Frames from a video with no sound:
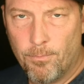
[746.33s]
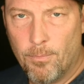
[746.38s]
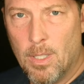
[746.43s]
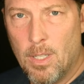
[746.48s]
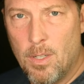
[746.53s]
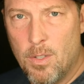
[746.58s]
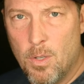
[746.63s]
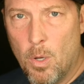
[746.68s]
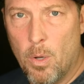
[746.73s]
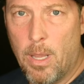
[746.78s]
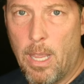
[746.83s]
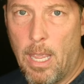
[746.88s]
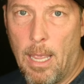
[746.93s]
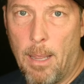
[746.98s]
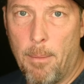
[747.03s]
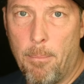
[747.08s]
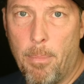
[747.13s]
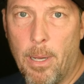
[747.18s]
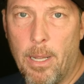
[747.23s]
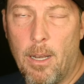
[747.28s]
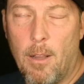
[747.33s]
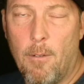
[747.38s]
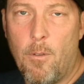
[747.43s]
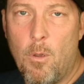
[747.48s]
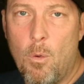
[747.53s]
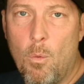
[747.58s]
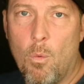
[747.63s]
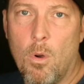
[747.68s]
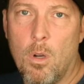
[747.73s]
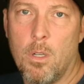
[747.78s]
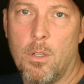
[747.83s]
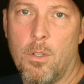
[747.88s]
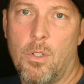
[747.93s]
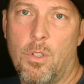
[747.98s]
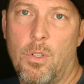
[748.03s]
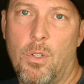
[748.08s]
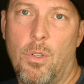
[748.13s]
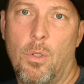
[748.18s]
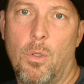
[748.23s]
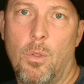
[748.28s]
is okay. But if you want
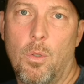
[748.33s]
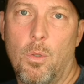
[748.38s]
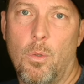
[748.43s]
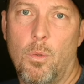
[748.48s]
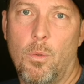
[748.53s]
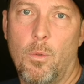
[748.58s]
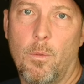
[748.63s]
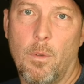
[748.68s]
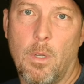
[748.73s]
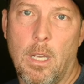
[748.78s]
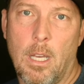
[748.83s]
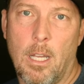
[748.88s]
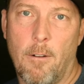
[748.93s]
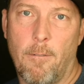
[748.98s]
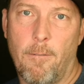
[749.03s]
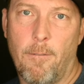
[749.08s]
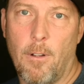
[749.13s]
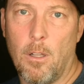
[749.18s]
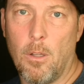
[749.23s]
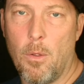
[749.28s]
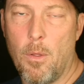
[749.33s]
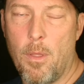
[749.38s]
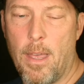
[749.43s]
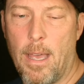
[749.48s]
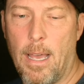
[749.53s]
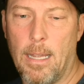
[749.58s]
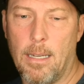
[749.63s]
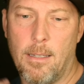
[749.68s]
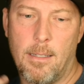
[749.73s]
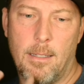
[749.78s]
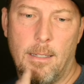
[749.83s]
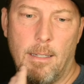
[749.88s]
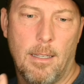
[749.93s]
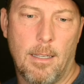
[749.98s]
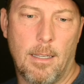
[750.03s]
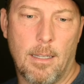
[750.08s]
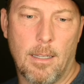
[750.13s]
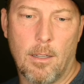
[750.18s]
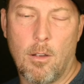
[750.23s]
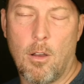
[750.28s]
to kind of follow that
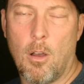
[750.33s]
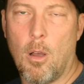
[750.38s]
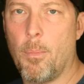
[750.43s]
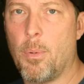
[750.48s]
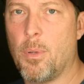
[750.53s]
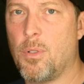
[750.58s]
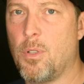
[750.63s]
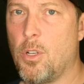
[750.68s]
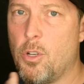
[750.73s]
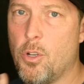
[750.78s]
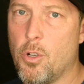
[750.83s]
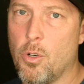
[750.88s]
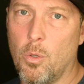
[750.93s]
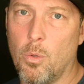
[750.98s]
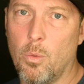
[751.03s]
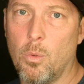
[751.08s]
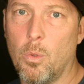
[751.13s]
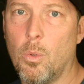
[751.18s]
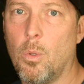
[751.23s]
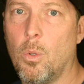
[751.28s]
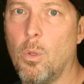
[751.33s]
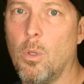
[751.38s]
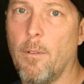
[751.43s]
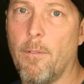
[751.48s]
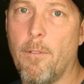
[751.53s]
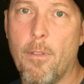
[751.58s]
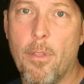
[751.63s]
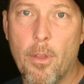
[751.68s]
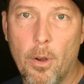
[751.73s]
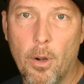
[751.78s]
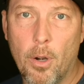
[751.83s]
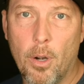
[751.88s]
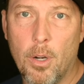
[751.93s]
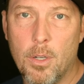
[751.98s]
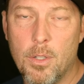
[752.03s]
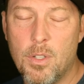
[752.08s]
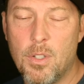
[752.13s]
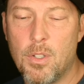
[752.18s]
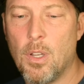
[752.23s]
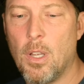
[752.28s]
compositional rule of
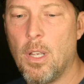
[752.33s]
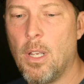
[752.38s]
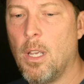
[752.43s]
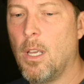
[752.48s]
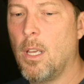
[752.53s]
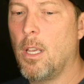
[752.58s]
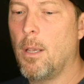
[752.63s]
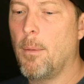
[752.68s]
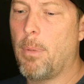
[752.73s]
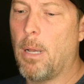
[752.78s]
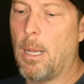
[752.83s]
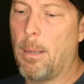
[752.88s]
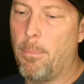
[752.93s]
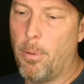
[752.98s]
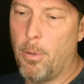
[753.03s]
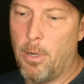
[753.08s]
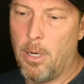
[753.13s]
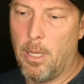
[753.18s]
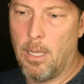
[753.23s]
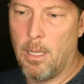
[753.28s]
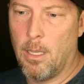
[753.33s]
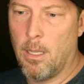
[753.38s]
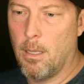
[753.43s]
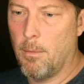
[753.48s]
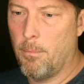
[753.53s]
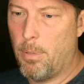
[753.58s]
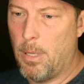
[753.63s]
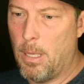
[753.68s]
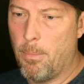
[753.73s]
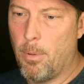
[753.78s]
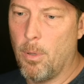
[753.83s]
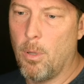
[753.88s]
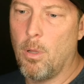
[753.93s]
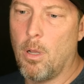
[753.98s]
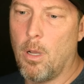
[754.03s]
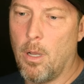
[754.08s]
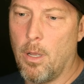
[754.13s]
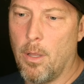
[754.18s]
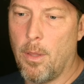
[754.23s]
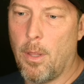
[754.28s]
thirds by putting people
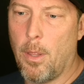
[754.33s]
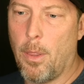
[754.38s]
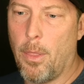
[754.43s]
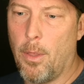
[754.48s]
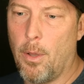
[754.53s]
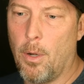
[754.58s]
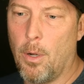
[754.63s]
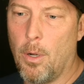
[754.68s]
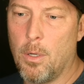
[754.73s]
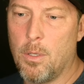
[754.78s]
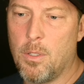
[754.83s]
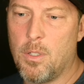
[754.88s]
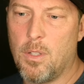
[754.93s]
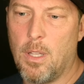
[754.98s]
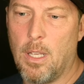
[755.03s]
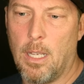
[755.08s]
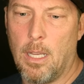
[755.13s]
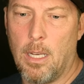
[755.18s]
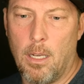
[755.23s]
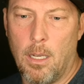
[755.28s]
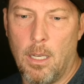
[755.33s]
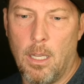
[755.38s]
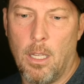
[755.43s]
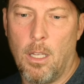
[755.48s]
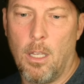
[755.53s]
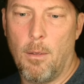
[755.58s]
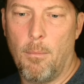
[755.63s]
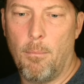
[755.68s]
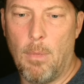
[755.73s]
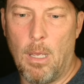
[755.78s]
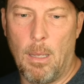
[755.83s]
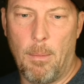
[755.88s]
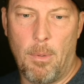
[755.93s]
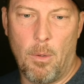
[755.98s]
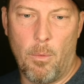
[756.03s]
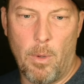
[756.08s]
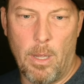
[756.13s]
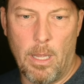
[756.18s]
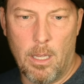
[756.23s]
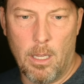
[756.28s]
on the thirds, then
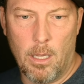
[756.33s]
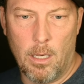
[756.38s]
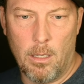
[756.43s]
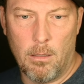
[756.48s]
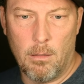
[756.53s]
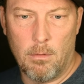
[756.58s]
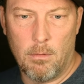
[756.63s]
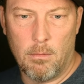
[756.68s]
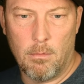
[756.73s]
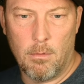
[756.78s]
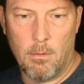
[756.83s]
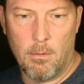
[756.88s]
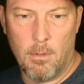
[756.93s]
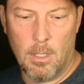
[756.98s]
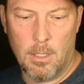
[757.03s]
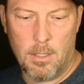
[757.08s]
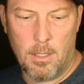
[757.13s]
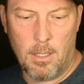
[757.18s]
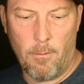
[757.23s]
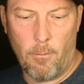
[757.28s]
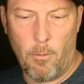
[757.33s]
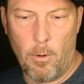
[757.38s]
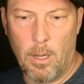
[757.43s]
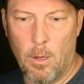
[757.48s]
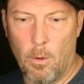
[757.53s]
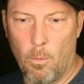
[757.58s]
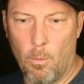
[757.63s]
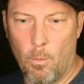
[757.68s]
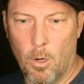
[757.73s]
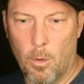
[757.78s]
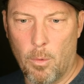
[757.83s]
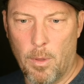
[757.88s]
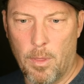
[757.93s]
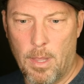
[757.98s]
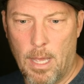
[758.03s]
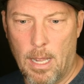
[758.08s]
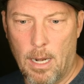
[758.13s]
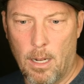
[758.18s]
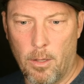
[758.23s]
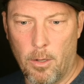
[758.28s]
maybe we can, let's see if we can work with
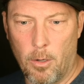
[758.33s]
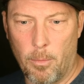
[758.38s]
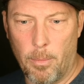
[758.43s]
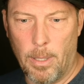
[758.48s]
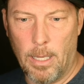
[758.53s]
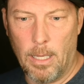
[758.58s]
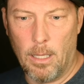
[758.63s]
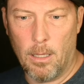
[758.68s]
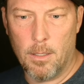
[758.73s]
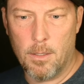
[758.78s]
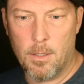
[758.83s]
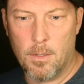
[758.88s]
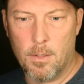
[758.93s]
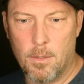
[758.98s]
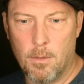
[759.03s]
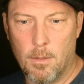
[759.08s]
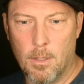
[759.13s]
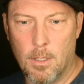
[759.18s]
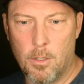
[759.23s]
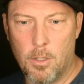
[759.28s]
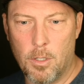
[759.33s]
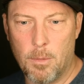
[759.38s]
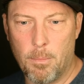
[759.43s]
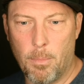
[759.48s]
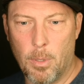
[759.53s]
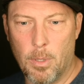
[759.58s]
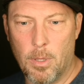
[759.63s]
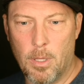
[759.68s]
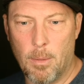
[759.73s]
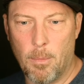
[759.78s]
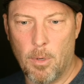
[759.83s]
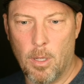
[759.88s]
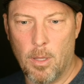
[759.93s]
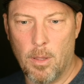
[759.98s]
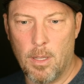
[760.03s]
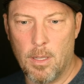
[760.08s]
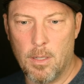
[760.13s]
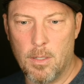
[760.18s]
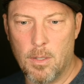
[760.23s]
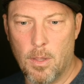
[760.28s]
that a little bit. Let's just put them
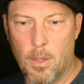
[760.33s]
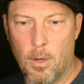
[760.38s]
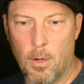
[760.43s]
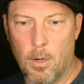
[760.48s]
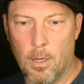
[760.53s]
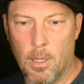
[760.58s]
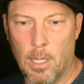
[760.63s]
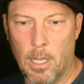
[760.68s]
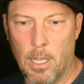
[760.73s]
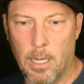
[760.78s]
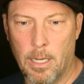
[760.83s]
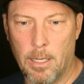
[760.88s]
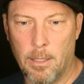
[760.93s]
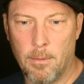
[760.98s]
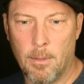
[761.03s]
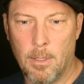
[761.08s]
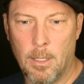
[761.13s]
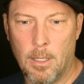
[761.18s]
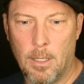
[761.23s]
on this third line